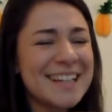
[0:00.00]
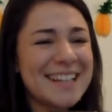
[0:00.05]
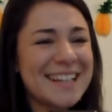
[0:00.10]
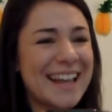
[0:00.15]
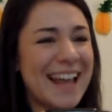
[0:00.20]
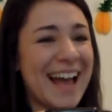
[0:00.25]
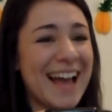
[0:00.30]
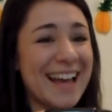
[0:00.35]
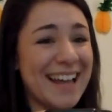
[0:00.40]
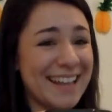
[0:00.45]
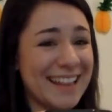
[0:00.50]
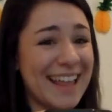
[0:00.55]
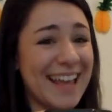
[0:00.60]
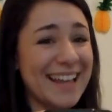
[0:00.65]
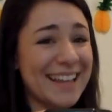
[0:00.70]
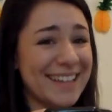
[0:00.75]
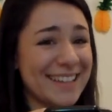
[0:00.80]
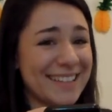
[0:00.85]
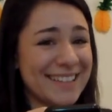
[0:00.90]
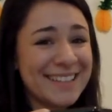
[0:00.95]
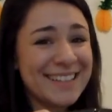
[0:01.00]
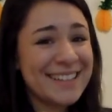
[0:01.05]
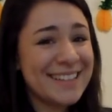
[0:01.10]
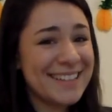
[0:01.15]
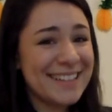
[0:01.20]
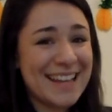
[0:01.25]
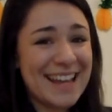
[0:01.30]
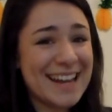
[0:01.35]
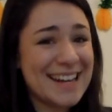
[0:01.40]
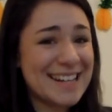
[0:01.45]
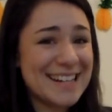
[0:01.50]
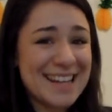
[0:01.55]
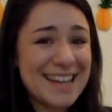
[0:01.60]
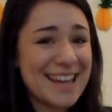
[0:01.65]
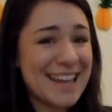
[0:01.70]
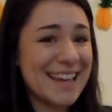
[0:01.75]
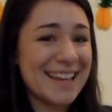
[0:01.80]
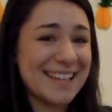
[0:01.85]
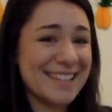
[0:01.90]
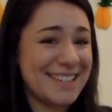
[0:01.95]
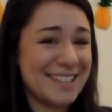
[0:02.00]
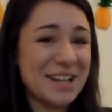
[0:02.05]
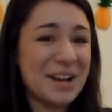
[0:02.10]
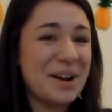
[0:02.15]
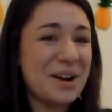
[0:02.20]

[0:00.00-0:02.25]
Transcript: Yeah, like indie. So.